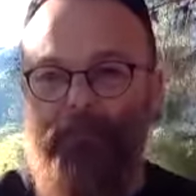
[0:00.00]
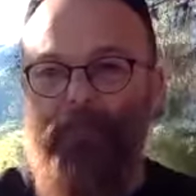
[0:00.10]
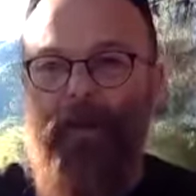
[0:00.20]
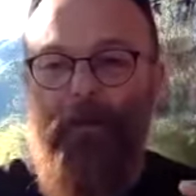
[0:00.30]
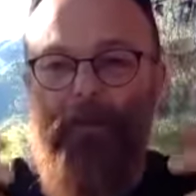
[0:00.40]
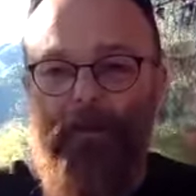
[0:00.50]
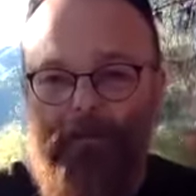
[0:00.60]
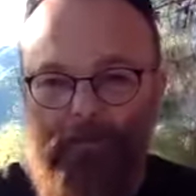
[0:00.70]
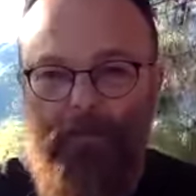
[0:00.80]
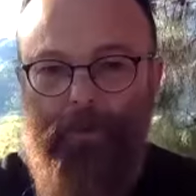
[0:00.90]
coming
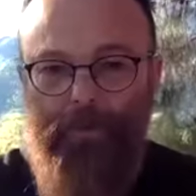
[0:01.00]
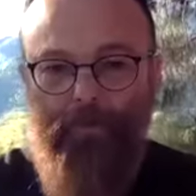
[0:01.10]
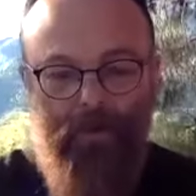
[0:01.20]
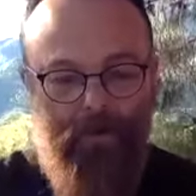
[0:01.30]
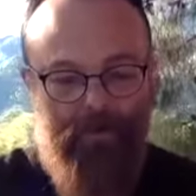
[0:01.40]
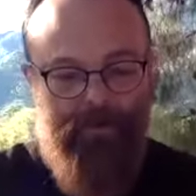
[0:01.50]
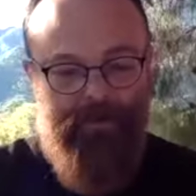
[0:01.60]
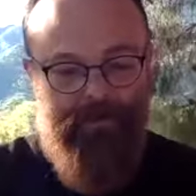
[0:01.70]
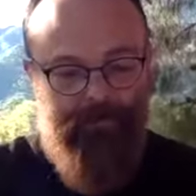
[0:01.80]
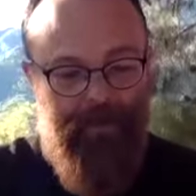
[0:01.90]
through into our
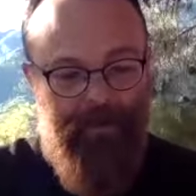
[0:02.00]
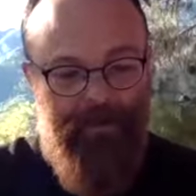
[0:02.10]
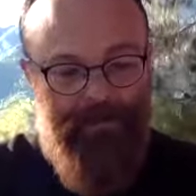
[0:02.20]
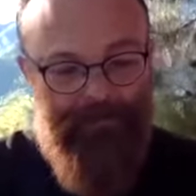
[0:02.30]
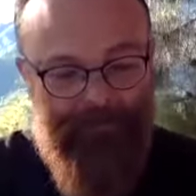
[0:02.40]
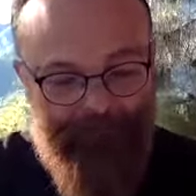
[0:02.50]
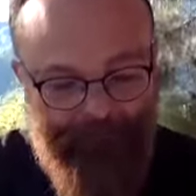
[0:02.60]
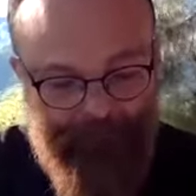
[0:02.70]
conscious minds.